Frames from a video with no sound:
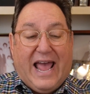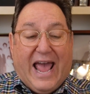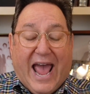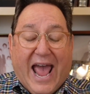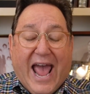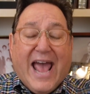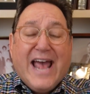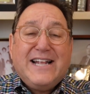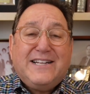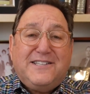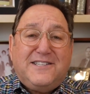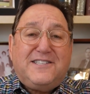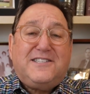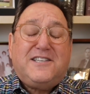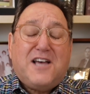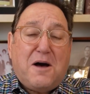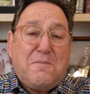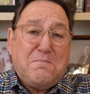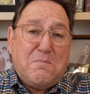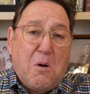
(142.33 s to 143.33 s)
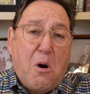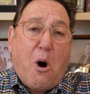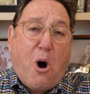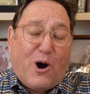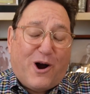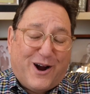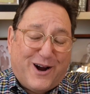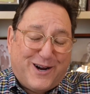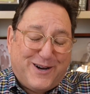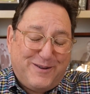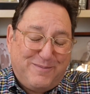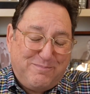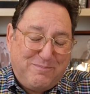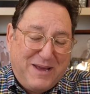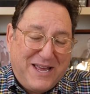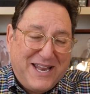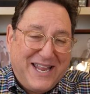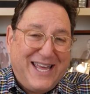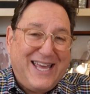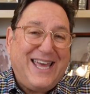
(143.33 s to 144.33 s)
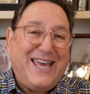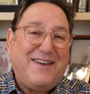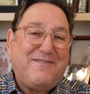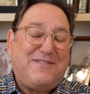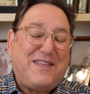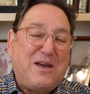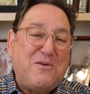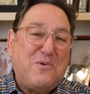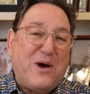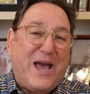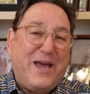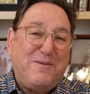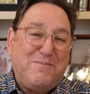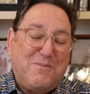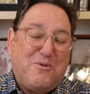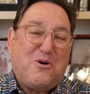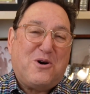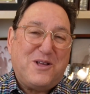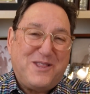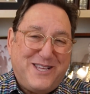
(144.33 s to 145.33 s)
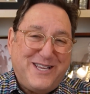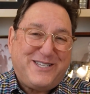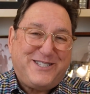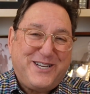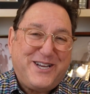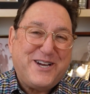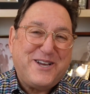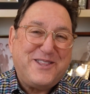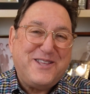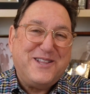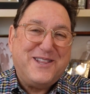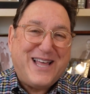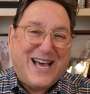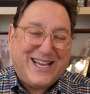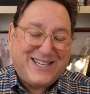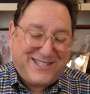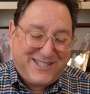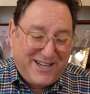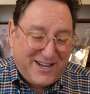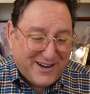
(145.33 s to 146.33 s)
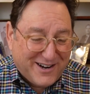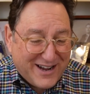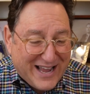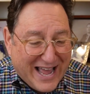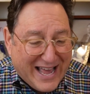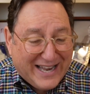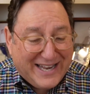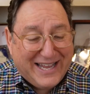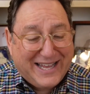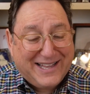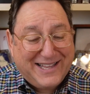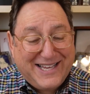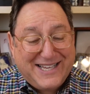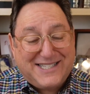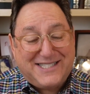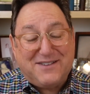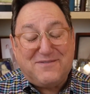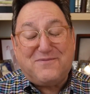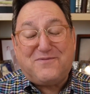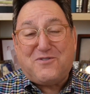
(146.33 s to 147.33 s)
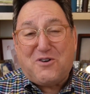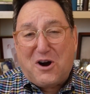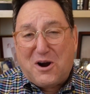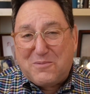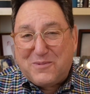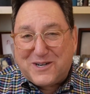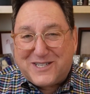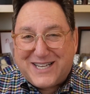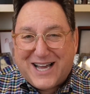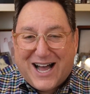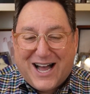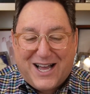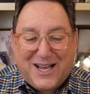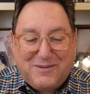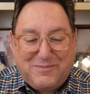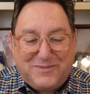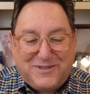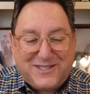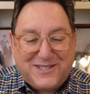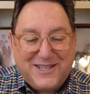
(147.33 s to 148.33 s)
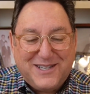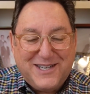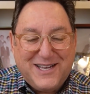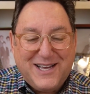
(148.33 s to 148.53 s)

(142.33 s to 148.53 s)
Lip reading: "And some more," meaning if they weighed more this year than last year. And at least in former times,